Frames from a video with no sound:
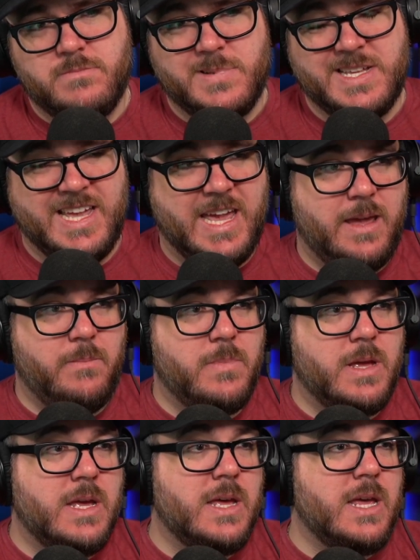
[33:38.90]
game,
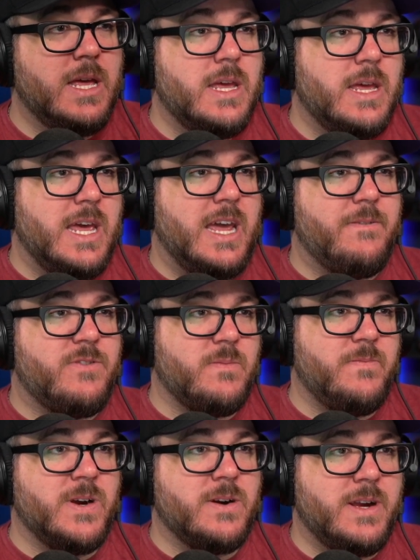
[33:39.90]
have some
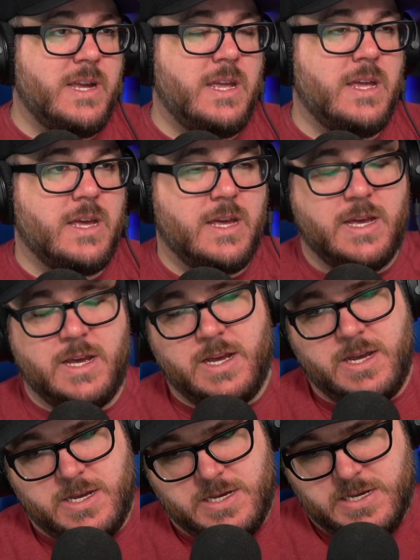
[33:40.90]
very
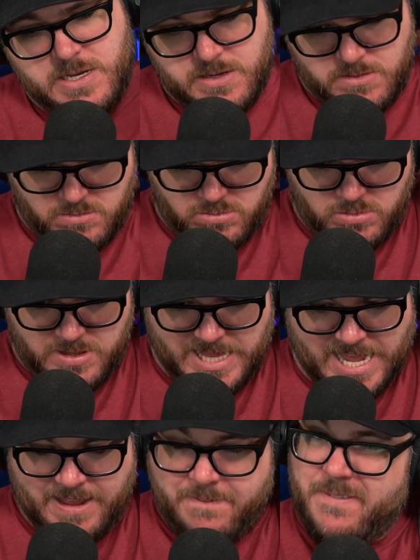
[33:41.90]

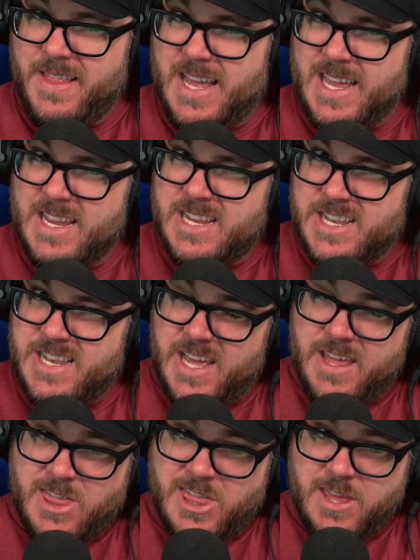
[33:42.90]
lifelike
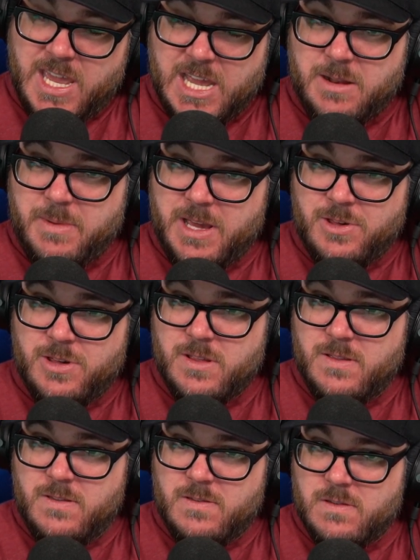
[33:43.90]
death
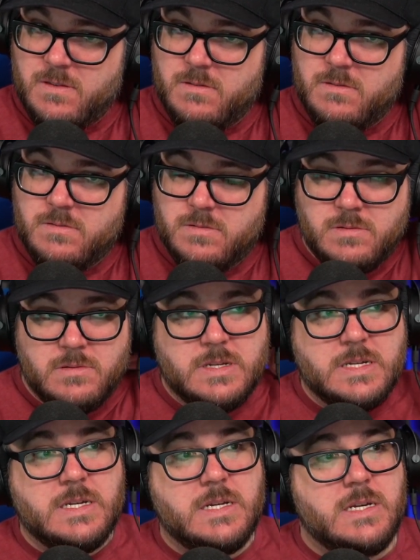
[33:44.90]
animations.
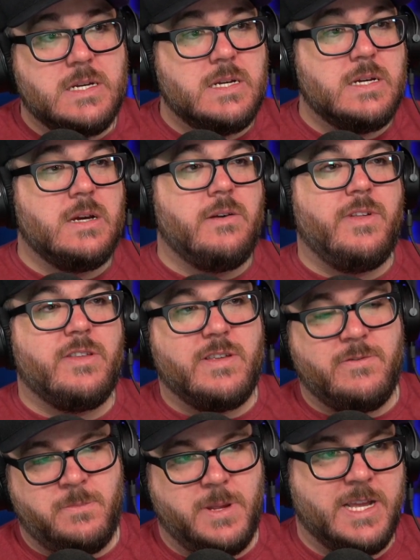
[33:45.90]
That
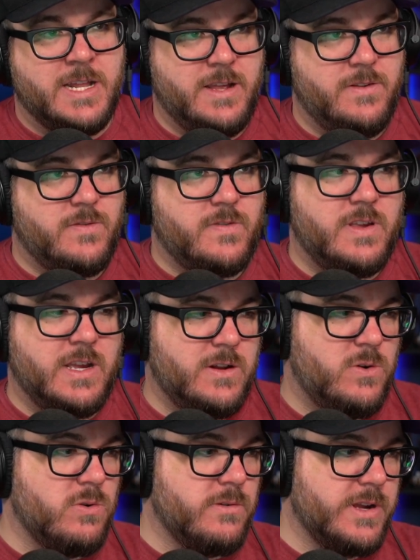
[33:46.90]
stuff would be kind of interesting in a
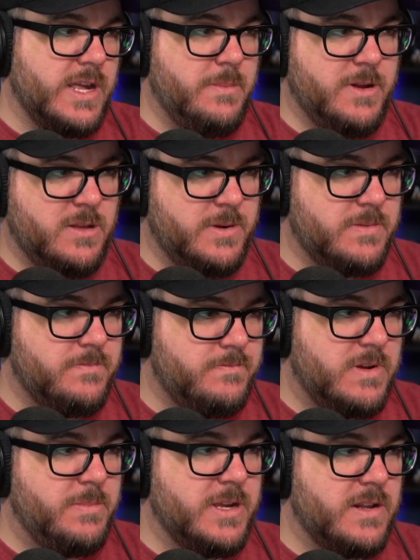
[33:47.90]
horror game element.
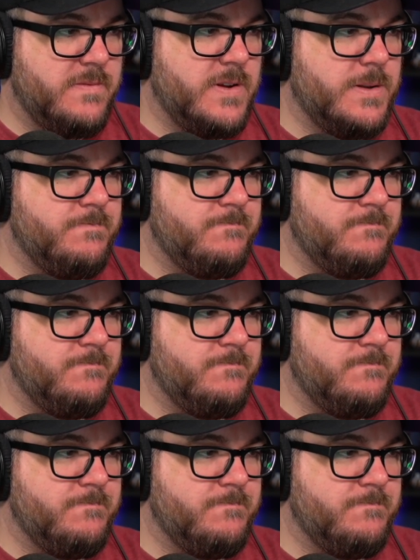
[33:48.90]
Might be kind of fun.